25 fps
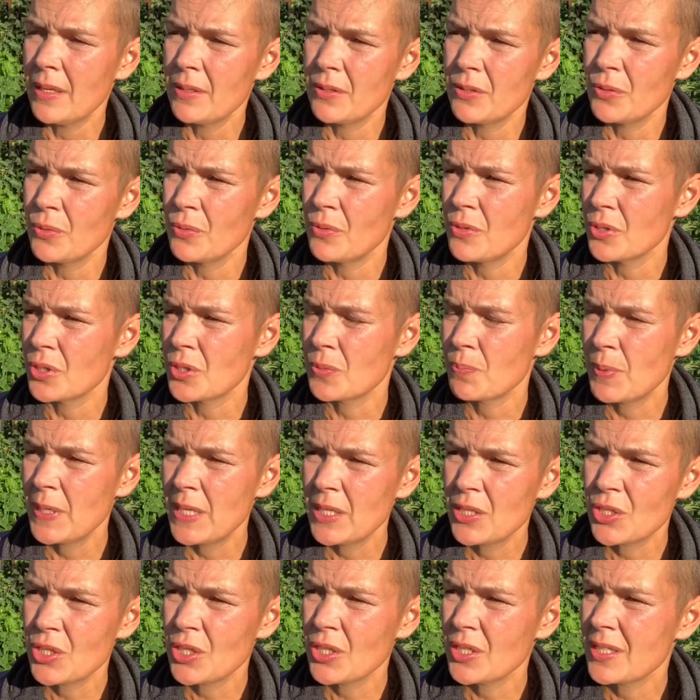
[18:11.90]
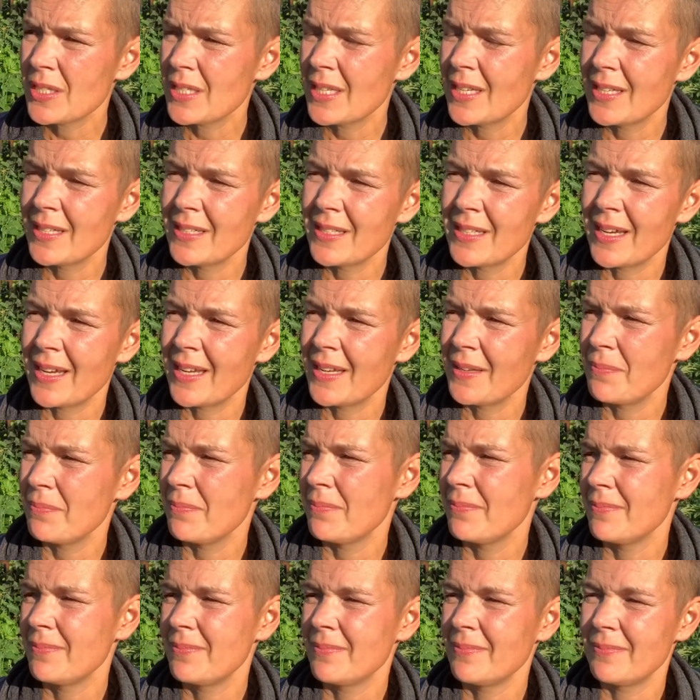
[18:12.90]
do the speeches, and I
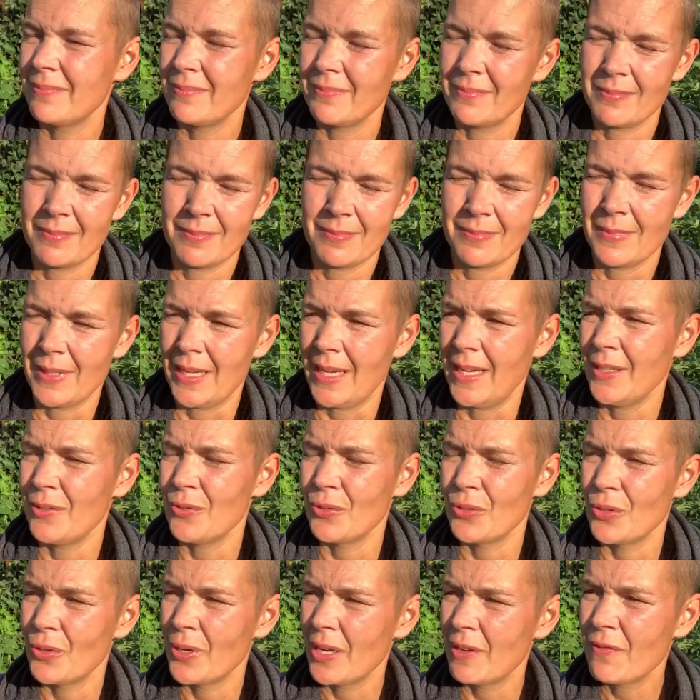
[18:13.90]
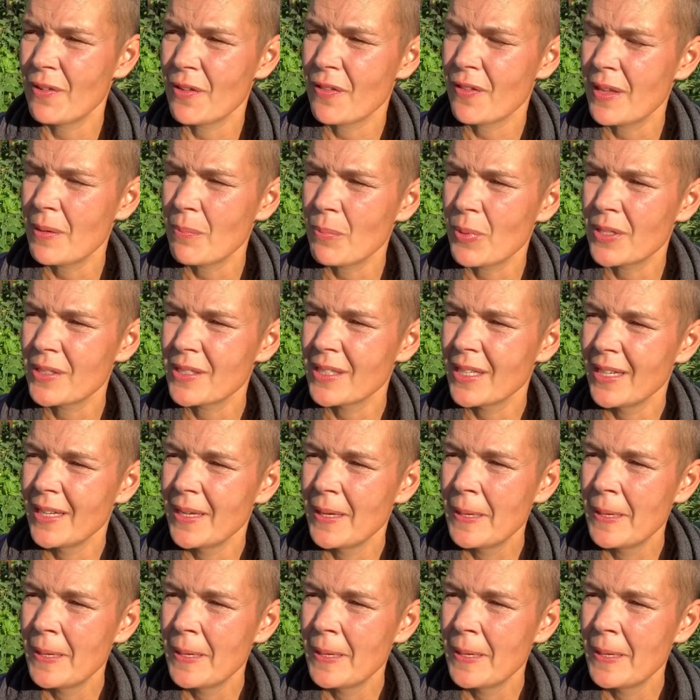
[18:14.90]
don't know everything, but